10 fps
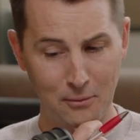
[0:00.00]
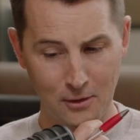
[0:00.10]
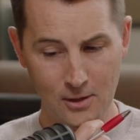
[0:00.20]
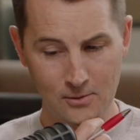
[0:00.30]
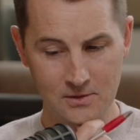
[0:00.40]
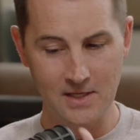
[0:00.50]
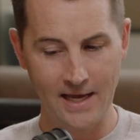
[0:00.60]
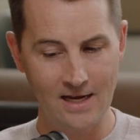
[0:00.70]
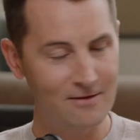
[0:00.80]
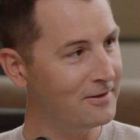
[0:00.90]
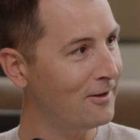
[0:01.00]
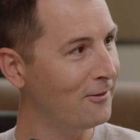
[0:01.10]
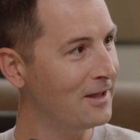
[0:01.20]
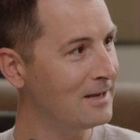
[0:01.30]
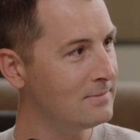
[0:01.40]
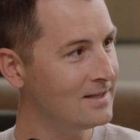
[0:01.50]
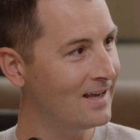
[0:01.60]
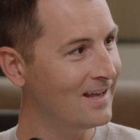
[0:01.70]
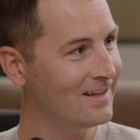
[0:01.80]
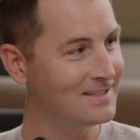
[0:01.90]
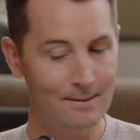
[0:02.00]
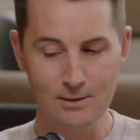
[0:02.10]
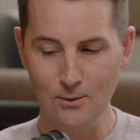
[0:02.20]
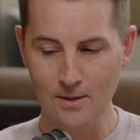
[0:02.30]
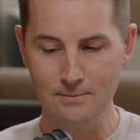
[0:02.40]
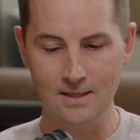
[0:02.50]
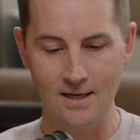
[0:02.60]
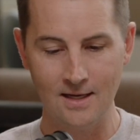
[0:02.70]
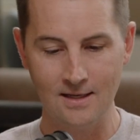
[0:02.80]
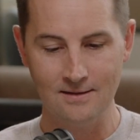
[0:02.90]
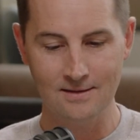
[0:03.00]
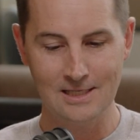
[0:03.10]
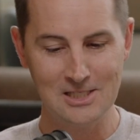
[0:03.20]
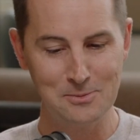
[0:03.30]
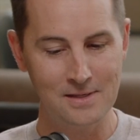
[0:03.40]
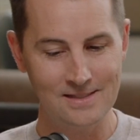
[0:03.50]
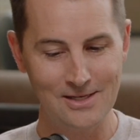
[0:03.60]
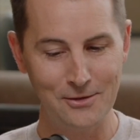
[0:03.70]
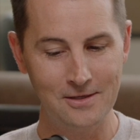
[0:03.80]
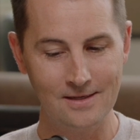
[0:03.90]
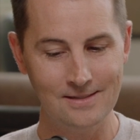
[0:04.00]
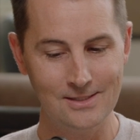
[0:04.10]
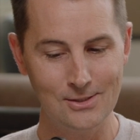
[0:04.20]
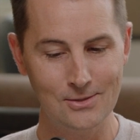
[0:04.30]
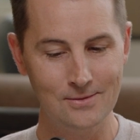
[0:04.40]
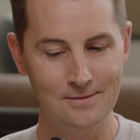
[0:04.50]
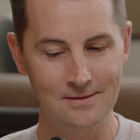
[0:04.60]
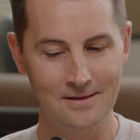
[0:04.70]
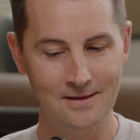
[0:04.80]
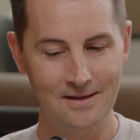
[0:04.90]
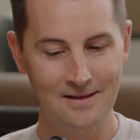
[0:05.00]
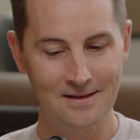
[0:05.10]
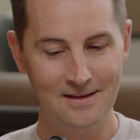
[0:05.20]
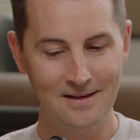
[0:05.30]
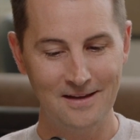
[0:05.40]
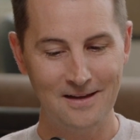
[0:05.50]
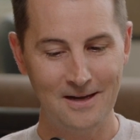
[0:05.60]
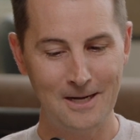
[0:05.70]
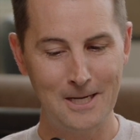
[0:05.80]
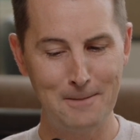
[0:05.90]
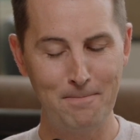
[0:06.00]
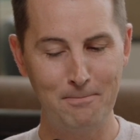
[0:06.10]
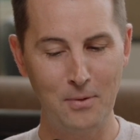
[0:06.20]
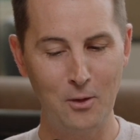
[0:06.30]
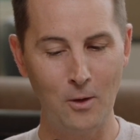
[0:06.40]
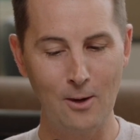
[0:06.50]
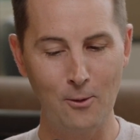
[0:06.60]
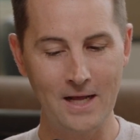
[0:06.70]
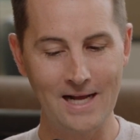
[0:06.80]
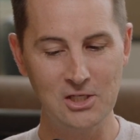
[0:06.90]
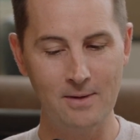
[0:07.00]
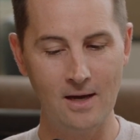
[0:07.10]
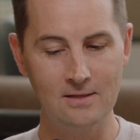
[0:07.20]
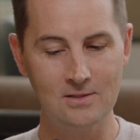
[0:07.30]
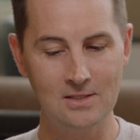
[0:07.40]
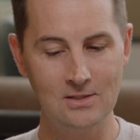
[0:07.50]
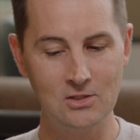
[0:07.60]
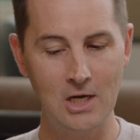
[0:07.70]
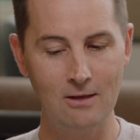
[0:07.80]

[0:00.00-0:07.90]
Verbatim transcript: some pros NFL, NBA, WNBA, ESPN's Elle Duncan, too. Mm-hmm. Um, but the one I want to ask you about is, is